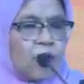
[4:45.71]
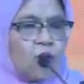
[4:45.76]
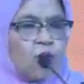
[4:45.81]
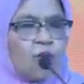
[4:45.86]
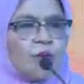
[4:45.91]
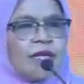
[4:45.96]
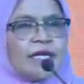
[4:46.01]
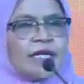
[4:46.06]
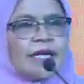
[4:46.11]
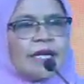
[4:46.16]

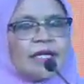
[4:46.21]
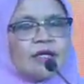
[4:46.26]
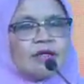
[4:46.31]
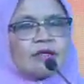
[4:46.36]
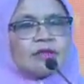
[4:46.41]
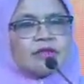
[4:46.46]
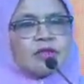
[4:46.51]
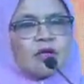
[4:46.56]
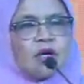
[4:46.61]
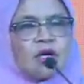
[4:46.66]
we
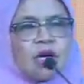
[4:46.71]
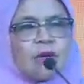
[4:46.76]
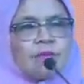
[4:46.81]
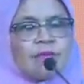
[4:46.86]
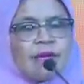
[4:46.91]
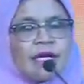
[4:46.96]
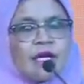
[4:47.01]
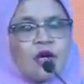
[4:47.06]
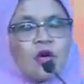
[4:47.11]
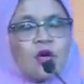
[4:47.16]
cannot talk
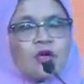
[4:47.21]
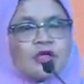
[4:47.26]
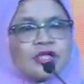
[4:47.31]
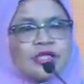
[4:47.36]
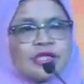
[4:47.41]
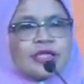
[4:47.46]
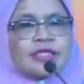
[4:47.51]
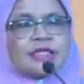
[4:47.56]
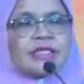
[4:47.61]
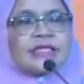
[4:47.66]
about
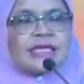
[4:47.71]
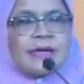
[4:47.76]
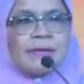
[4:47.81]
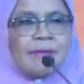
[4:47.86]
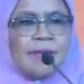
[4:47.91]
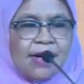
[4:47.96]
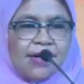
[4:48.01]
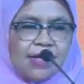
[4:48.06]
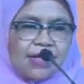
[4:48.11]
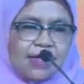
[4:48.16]
ocean
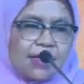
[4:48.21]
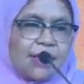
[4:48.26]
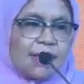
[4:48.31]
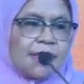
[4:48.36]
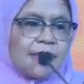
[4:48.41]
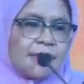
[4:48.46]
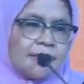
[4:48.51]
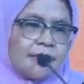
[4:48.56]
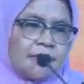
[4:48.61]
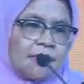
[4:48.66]

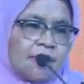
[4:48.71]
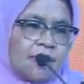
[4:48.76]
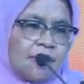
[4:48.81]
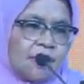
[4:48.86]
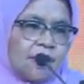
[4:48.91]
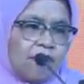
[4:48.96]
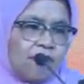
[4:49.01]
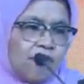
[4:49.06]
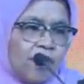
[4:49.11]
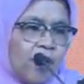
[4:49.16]
separately
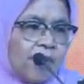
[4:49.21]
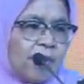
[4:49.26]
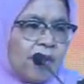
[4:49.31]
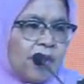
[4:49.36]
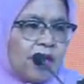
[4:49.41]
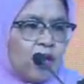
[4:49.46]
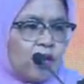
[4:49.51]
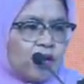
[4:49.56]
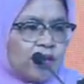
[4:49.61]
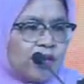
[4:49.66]
from
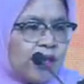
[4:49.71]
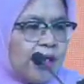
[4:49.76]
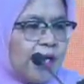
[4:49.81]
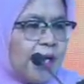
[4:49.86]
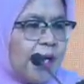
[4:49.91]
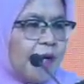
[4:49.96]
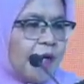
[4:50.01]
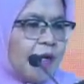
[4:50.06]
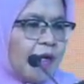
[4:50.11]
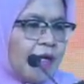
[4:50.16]
the coastal
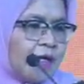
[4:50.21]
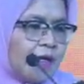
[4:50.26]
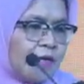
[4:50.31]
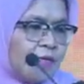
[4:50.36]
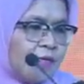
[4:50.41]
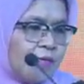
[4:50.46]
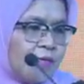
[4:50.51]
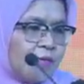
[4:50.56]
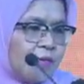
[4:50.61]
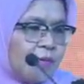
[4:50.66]
area
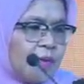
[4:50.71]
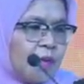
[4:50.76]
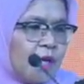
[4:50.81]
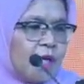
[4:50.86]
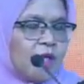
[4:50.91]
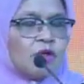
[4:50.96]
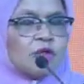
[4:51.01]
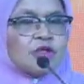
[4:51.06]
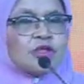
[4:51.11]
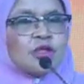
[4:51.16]

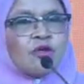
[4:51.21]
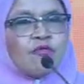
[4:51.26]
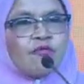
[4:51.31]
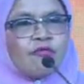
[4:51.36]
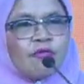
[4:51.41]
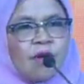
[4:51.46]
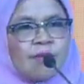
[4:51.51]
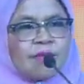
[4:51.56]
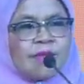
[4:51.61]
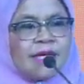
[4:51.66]
and also
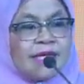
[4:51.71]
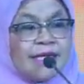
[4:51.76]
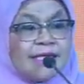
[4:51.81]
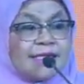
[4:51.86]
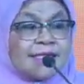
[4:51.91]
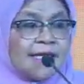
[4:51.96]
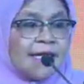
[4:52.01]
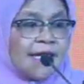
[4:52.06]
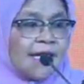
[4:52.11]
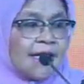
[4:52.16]
from the
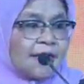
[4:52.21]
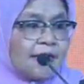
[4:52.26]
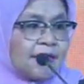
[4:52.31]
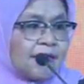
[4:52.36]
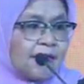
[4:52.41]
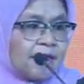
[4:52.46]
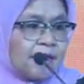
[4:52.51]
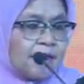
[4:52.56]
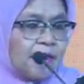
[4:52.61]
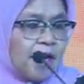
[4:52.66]
hinterland.
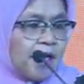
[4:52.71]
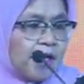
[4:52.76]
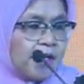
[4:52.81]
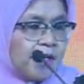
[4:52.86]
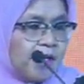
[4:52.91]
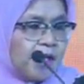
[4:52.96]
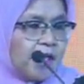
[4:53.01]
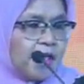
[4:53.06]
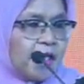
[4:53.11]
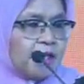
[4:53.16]

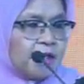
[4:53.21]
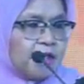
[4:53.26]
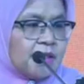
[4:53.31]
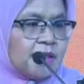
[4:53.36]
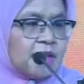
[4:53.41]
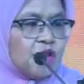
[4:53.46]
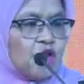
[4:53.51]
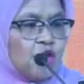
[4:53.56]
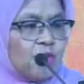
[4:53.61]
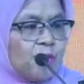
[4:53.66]
Either is
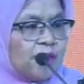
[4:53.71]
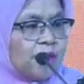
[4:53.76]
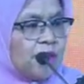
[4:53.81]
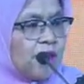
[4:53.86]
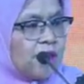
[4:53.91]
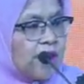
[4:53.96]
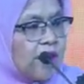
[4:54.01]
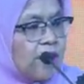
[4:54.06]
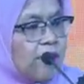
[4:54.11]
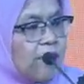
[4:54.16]
it human
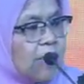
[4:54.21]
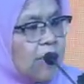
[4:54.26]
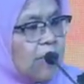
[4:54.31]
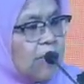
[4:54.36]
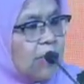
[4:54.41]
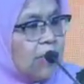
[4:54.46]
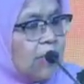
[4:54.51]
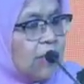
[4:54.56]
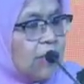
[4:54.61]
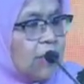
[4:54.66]

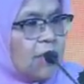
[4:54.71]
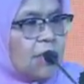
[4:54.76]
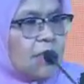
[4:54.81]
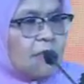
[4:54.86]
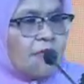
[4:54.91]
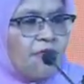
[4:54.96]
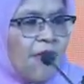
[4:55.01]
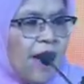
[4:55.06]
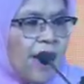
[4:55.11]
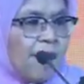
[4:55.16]
settlement,
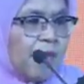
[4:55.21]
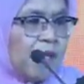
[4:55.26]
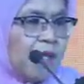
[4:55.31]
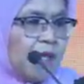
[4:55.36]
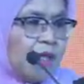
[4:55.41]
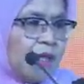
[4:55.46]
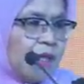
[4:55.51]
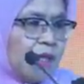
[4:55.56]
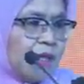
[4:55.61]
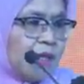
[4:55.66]

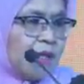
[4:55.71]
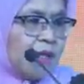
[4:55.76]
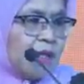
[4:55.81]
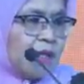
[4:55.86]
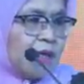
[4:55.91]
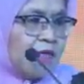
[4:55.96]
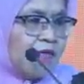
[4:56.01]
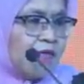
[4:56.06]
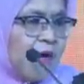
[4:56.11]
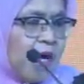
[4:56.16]
farming,
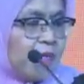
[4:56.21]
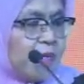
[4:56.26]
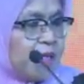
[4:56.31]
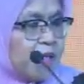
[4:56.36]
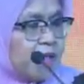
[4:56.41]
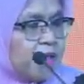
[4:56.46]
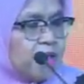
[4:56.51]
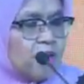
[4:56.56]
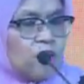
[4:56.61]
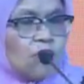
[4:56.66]

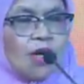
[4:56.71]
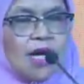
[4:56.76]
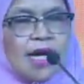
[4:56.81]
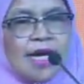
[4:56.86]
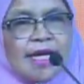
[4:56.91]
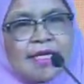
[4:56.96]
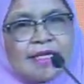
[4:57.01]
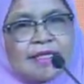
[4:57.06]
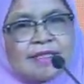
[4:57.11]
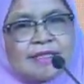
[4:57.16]
farmers, or
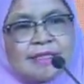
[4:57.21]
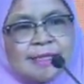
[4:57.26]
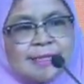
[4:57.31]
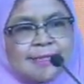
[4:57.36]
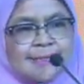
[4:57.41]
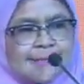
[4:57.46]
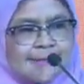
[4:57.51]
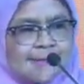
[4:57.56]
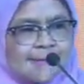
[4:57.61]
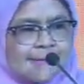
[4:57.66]
highland
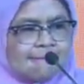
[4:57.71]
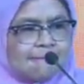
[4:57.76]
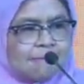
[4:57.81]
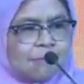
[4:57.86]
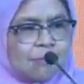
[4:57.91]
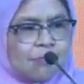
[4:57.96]
cities.